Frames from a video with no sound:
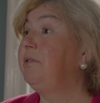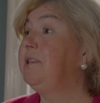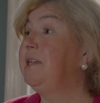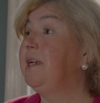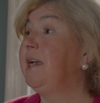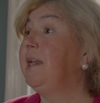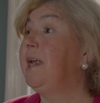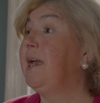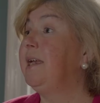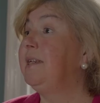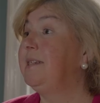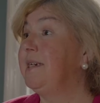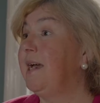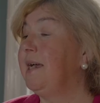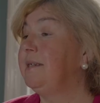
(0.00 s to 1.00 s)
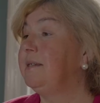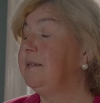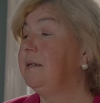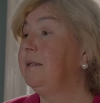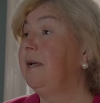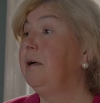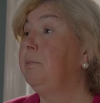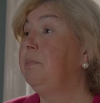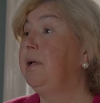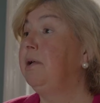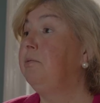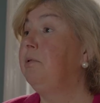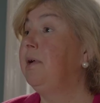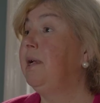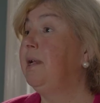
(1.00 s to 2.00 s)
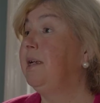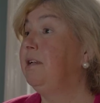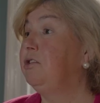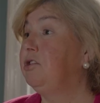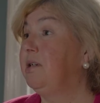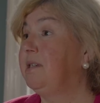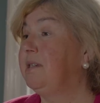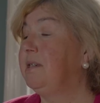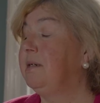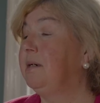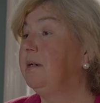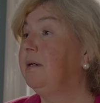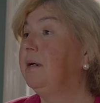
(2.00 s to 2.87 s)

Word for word: a DNA test, and that'd be really interesting.